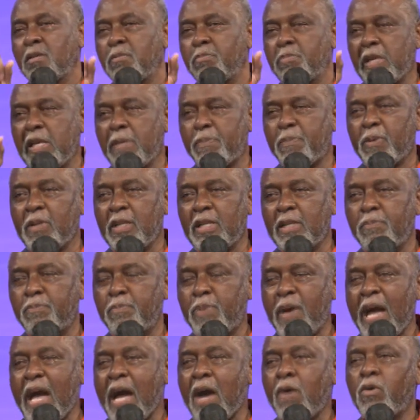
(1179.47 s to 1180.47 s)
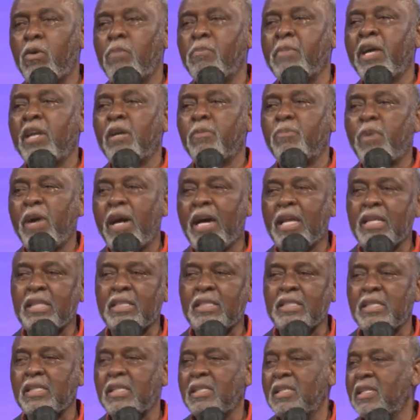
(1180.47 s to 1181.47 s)
people in power made a
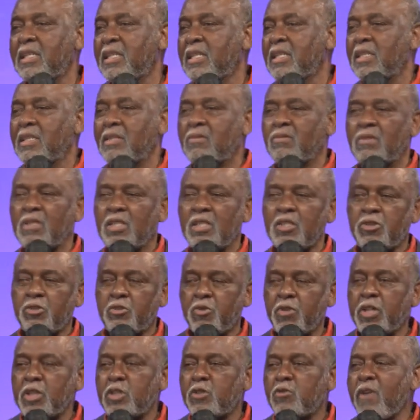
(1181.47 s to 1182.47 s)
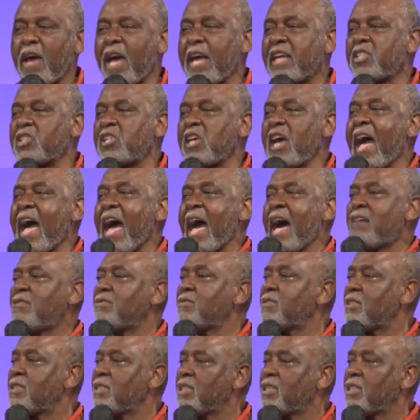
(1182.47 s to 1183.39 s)
policy these three strikes you're out